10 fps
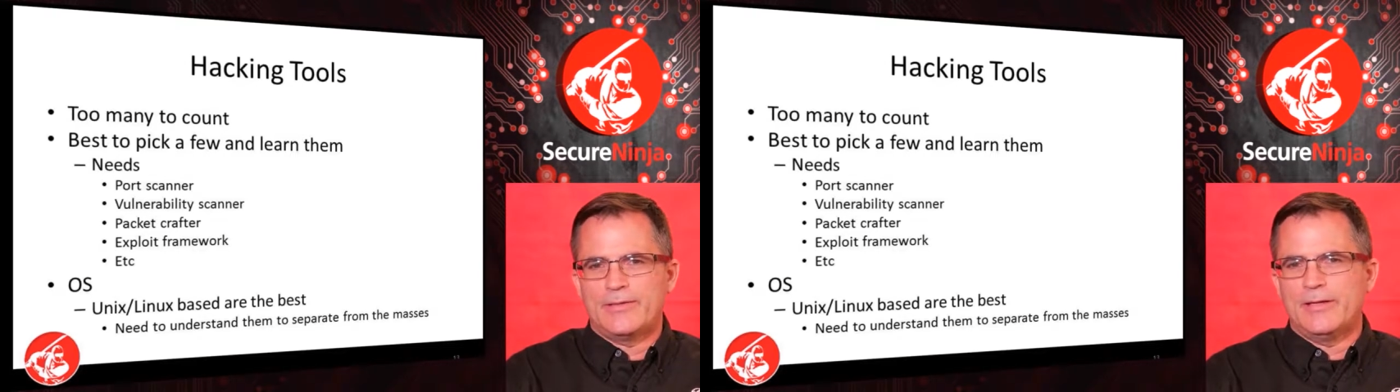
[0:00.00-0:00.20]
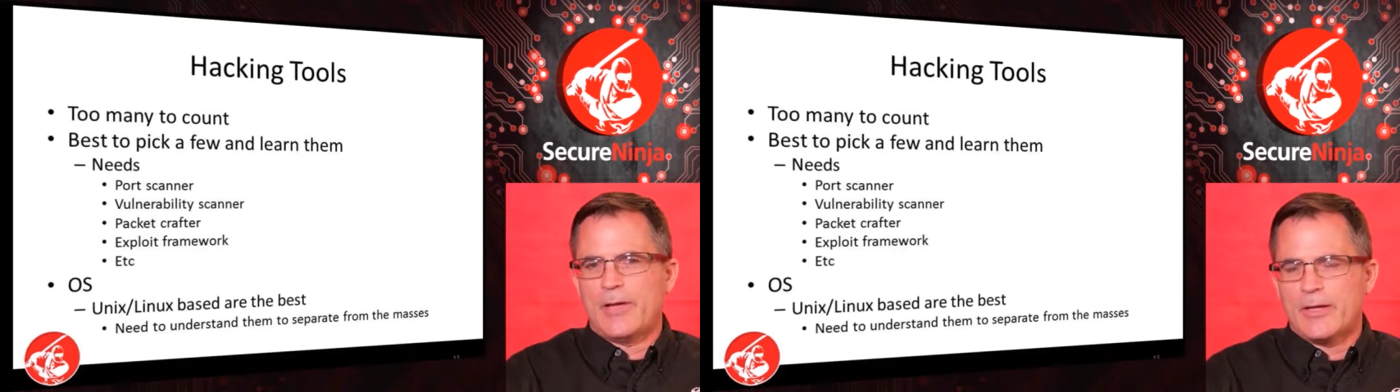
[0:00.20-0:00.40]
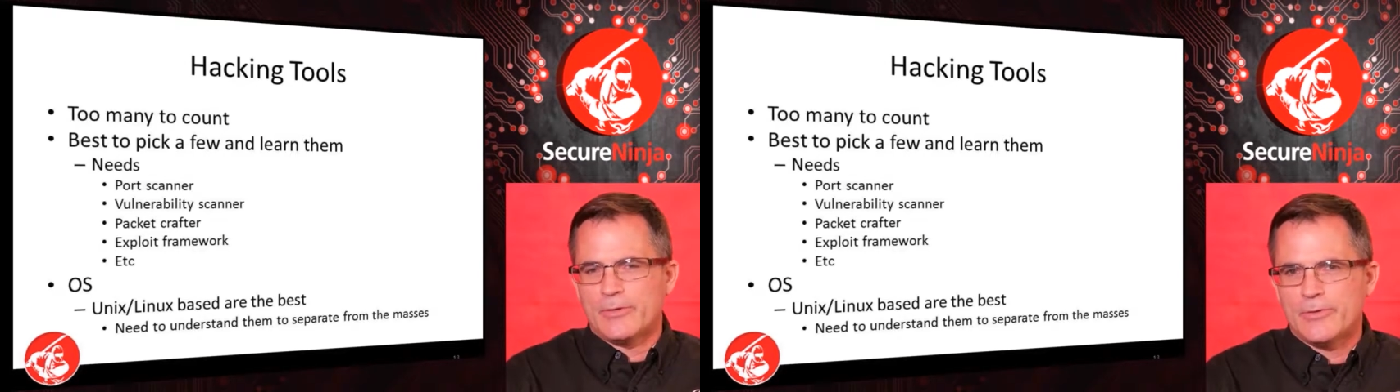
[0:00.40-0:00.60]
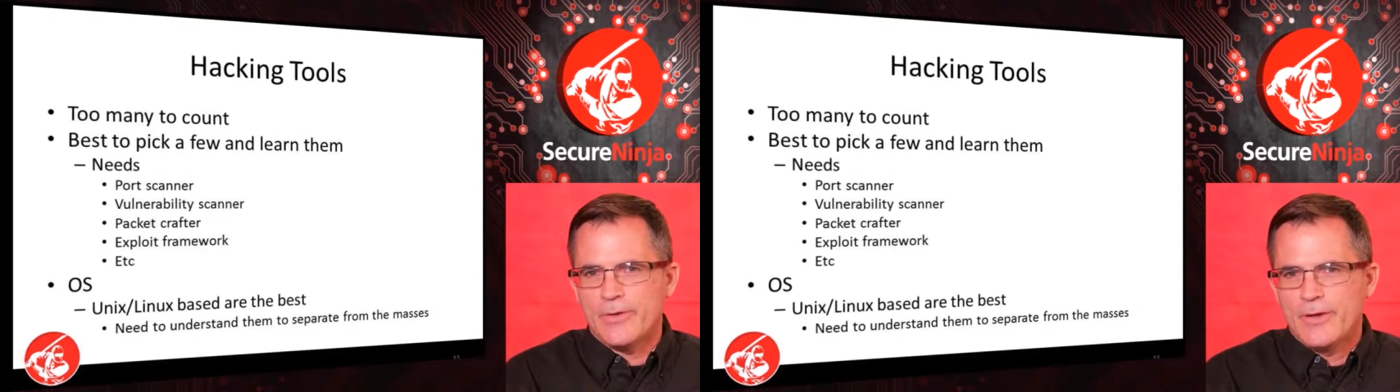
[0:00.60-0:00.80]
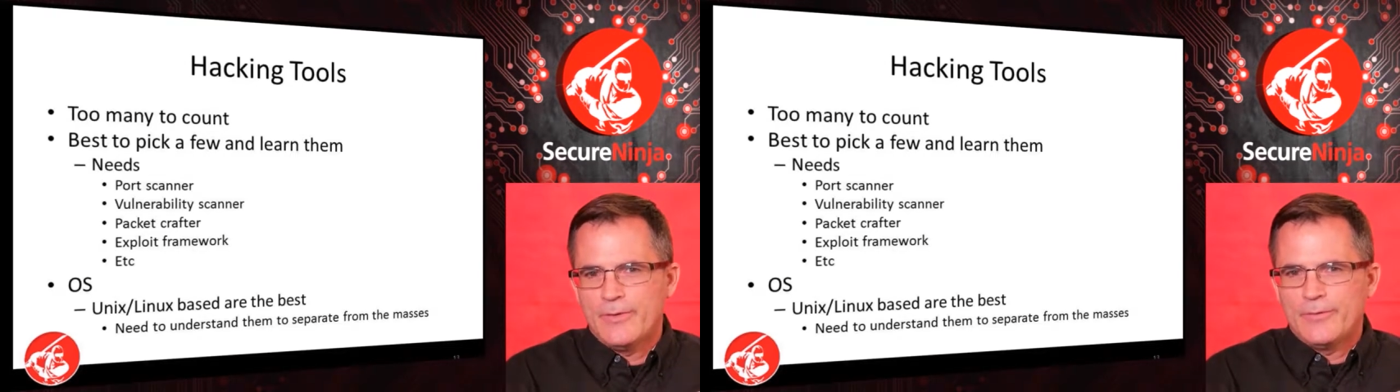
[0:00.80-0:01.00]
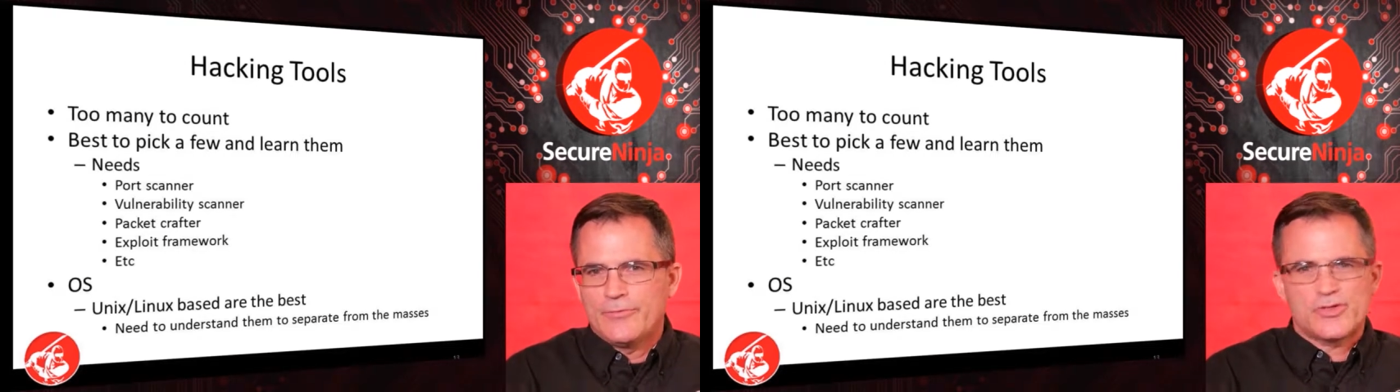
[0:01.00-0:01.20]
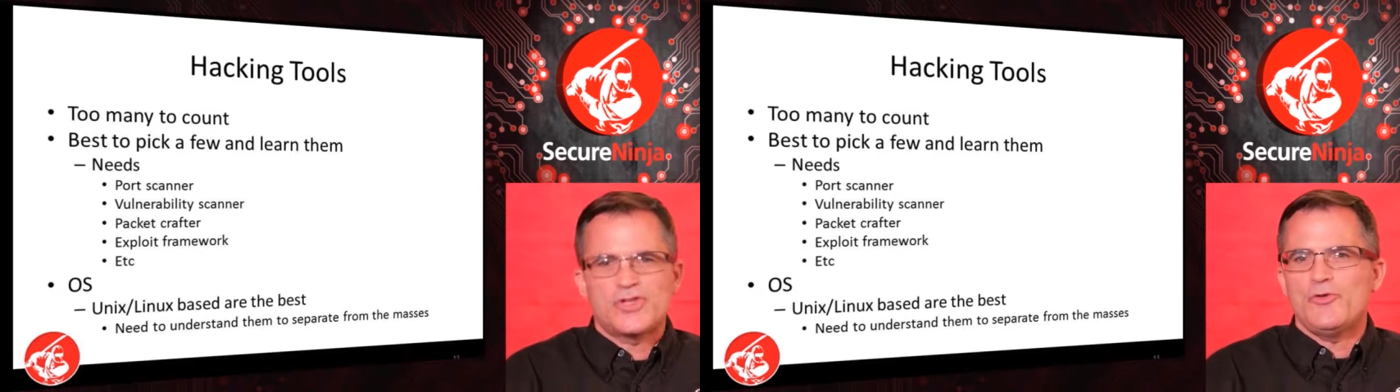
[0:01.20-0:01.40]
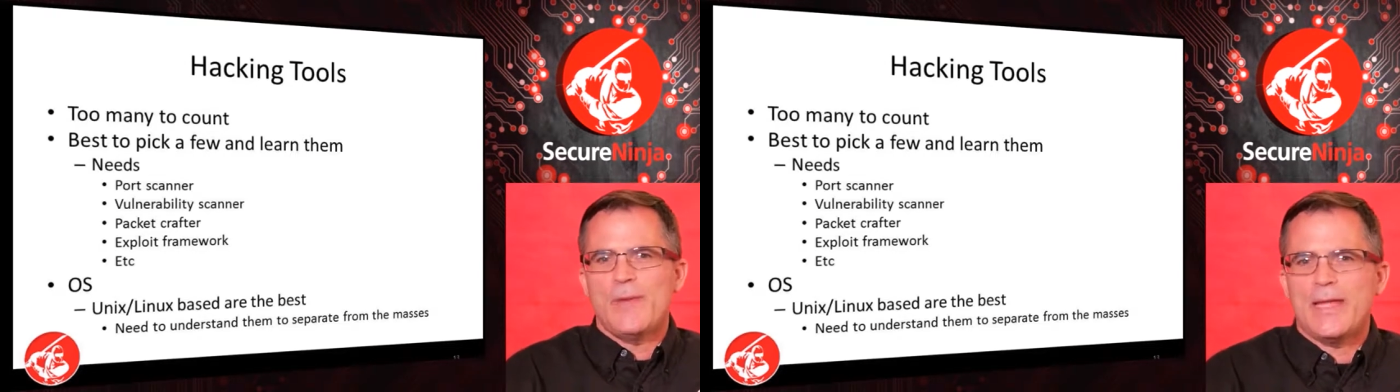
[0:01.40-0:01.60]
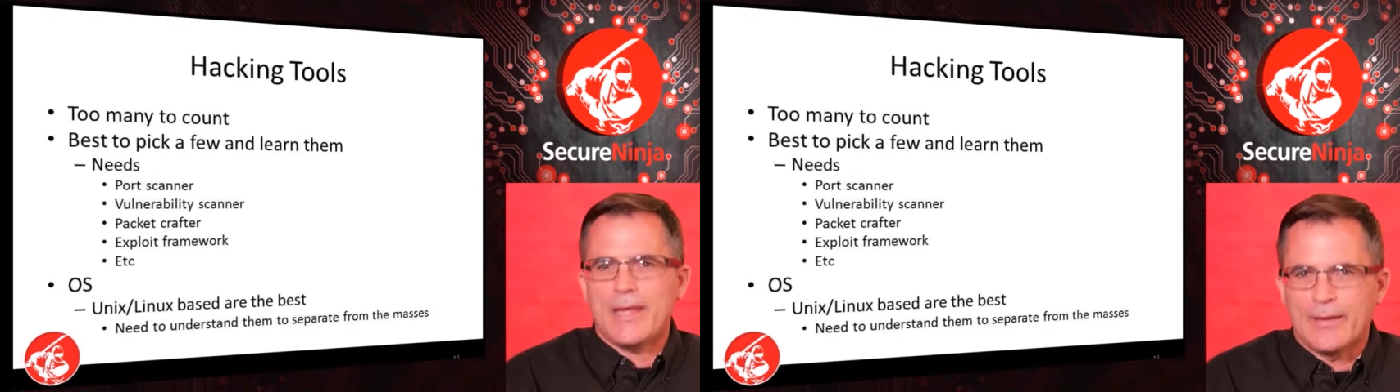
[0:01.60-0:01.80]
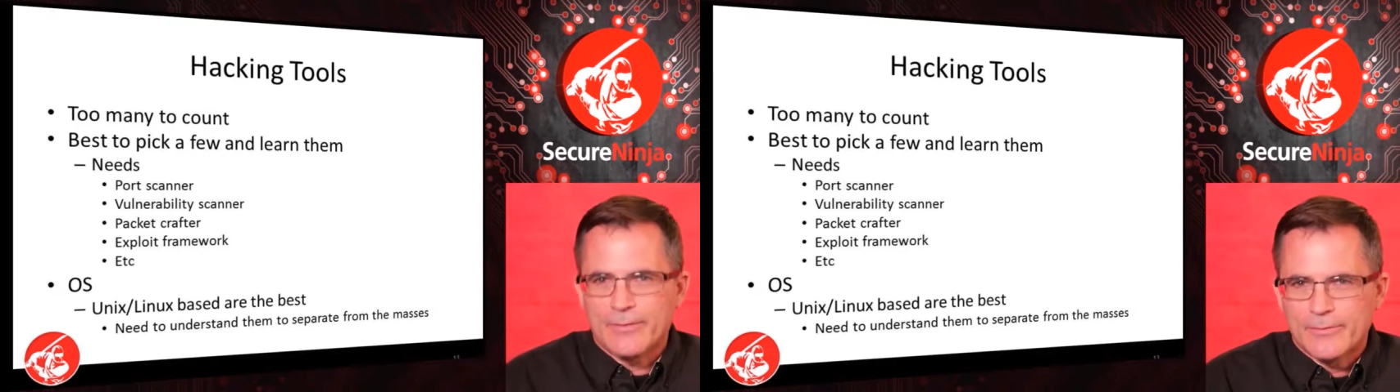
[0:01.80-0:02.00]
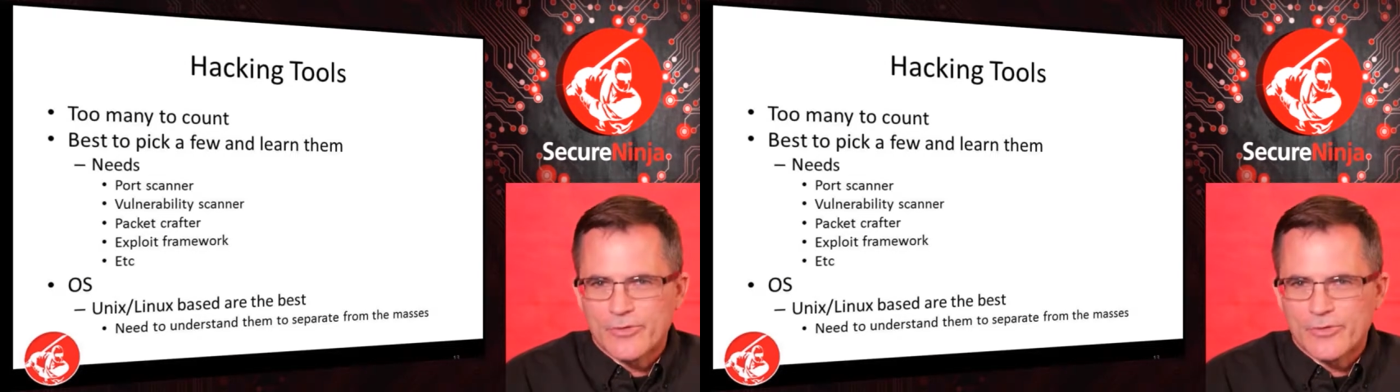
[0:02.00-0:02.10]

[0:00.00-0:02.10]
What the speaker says: team hacker, there's too many.